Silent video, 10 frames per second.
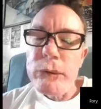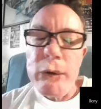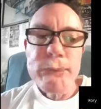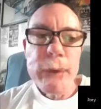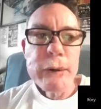
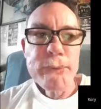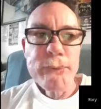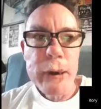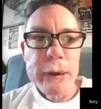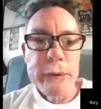if I
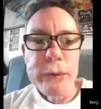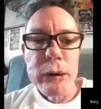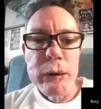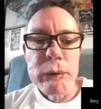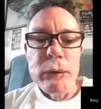could
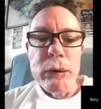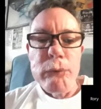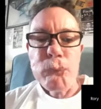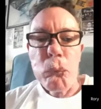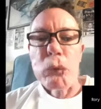find
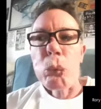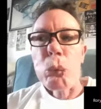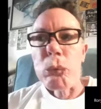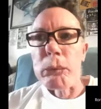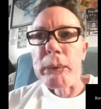4
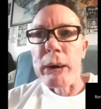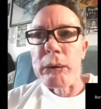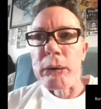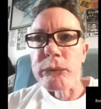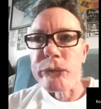quarter
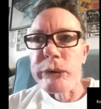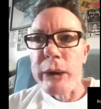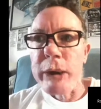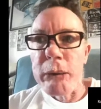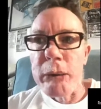pounds and
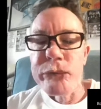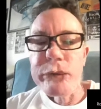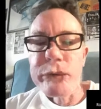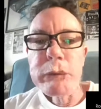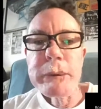an ounce of
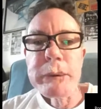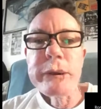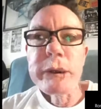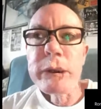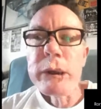
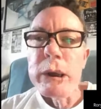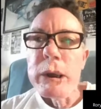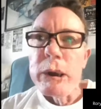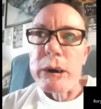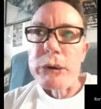CBD
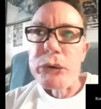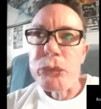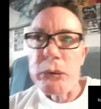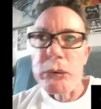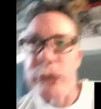
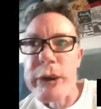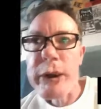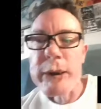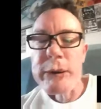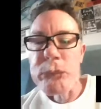towards the
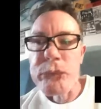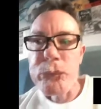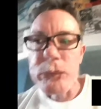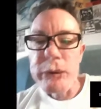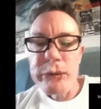end was
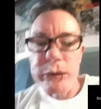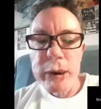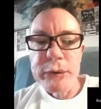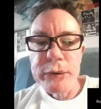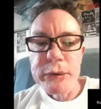really the
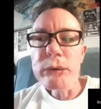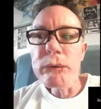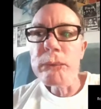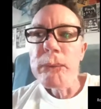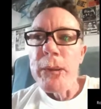
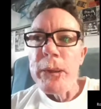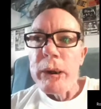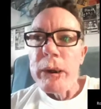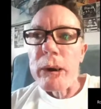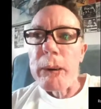ideal.
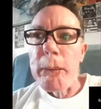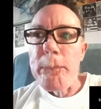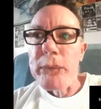And